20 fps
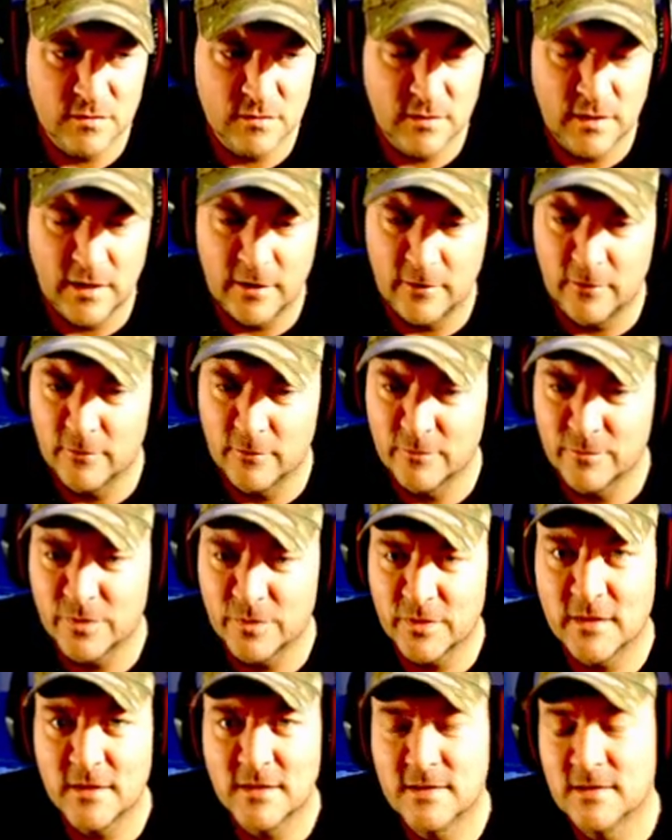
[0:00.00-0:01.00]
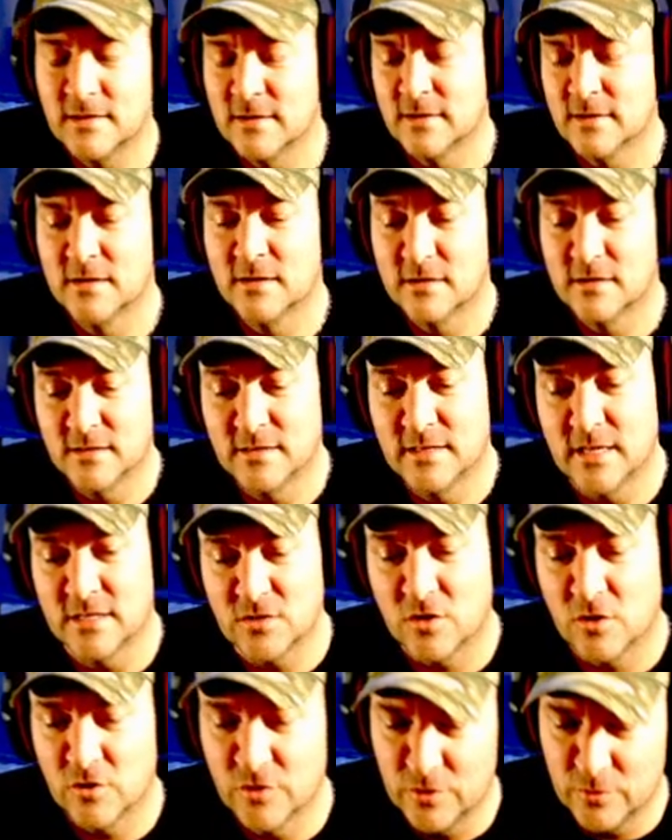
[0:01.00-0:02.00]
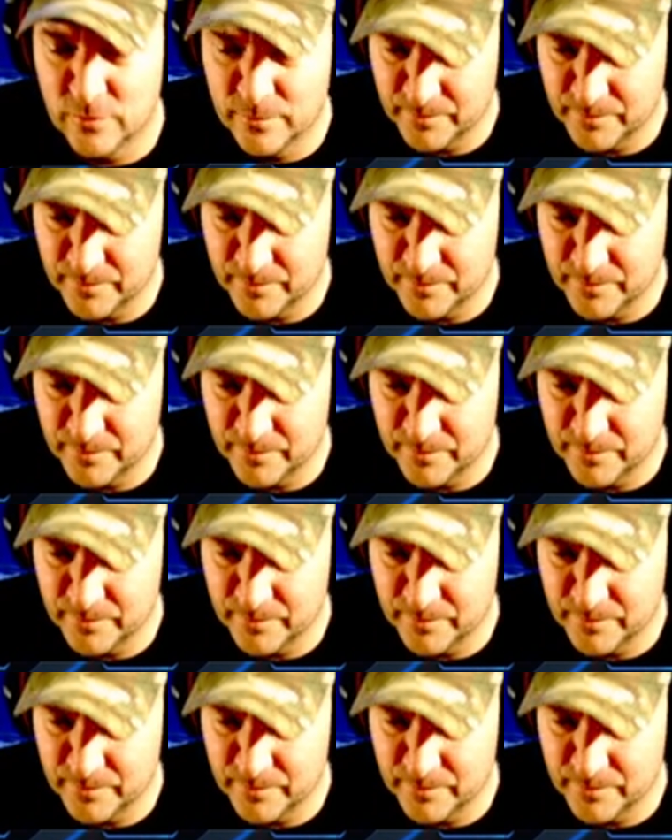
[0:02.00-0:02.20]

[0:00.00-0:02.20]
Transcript: I don't know. That's all new.